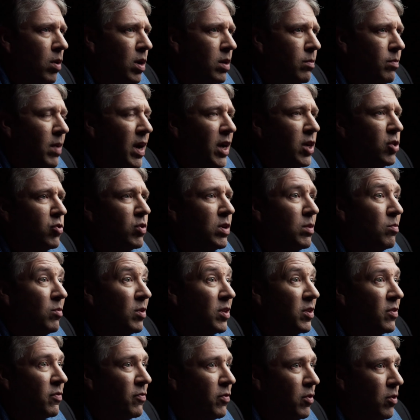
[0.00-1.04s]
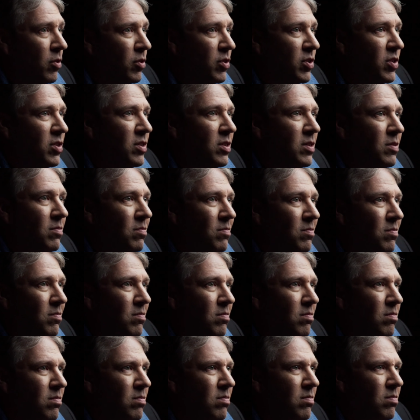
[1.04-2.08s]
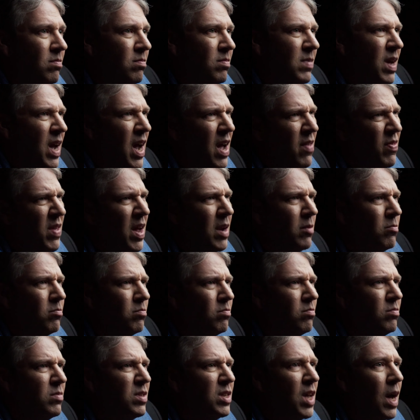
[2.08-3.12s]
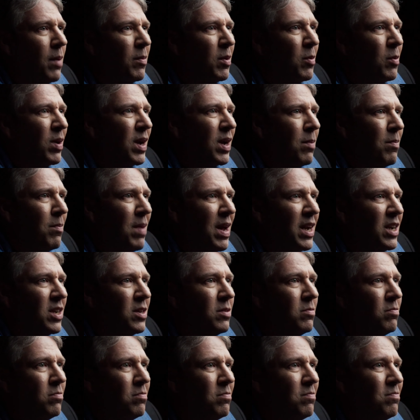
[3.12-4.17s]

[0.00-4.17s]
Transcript: what my dream was first, and then tell me what it meant.